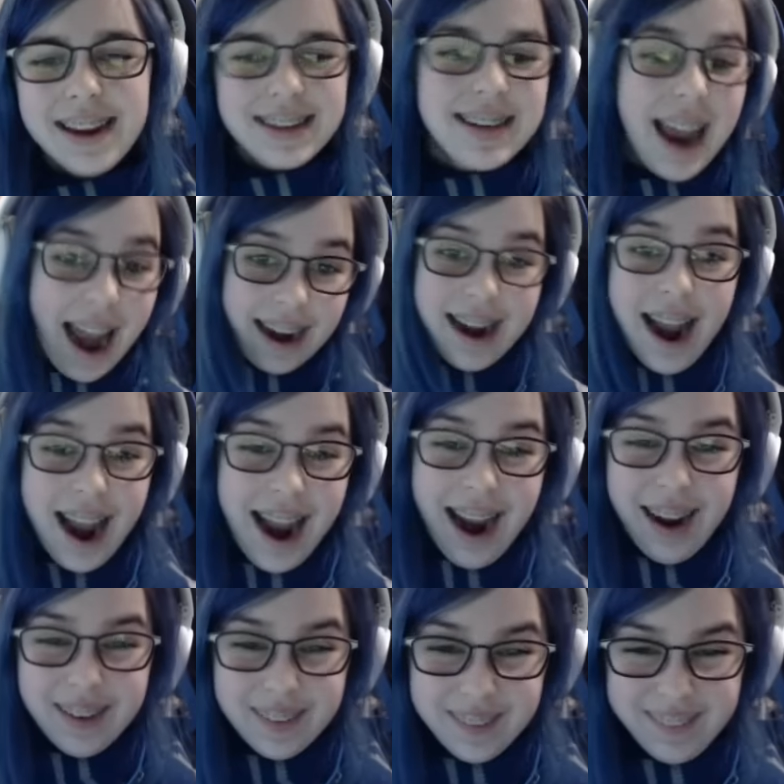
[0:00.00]

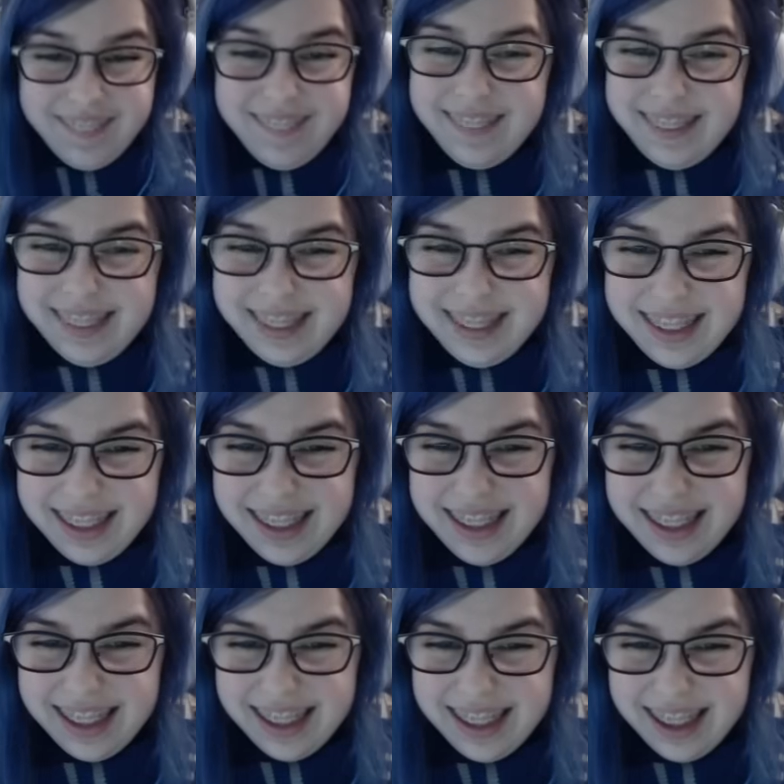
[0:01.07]
I see you going crazy
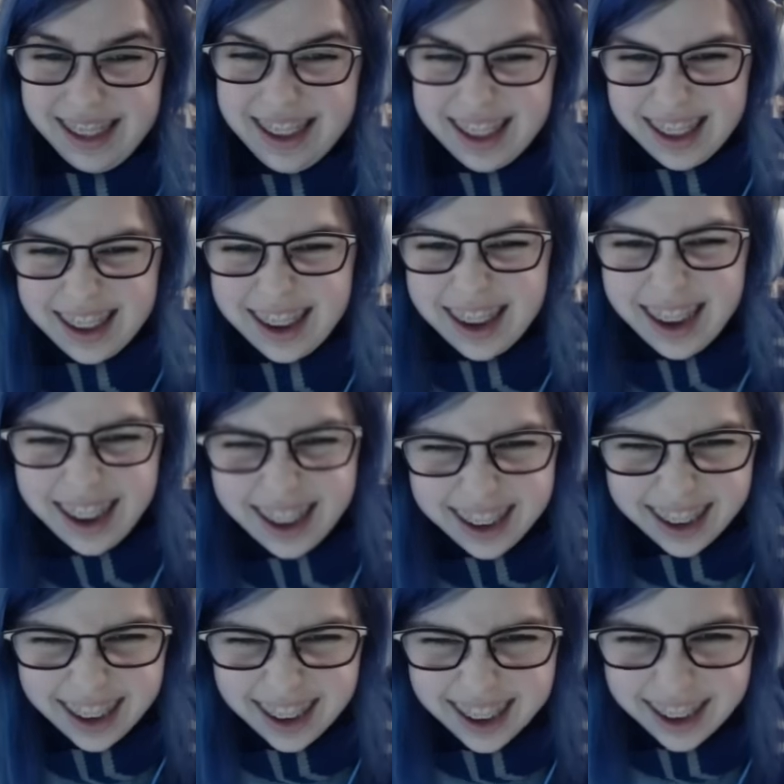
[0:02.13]
from here. You
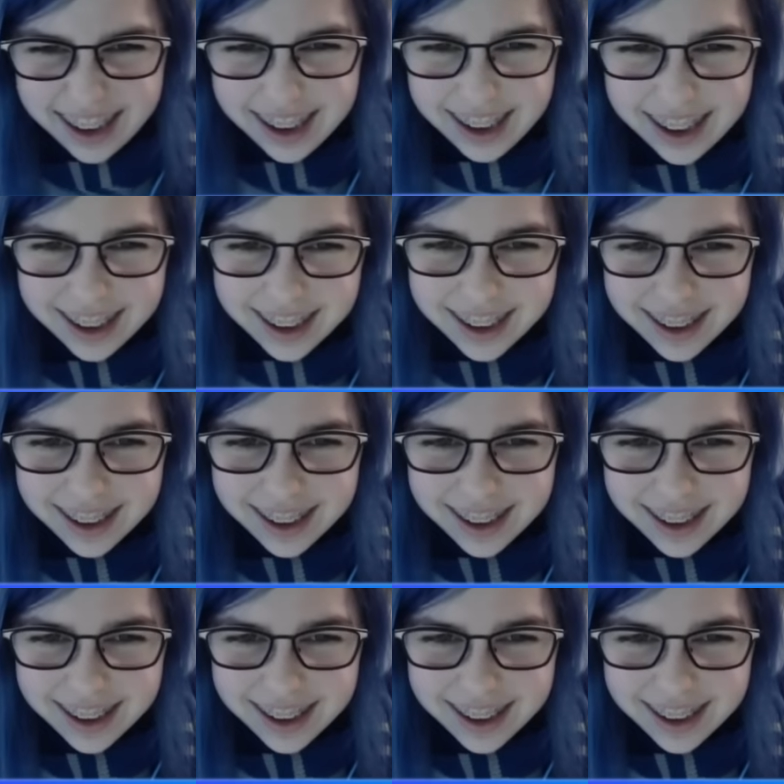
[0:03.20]
cray.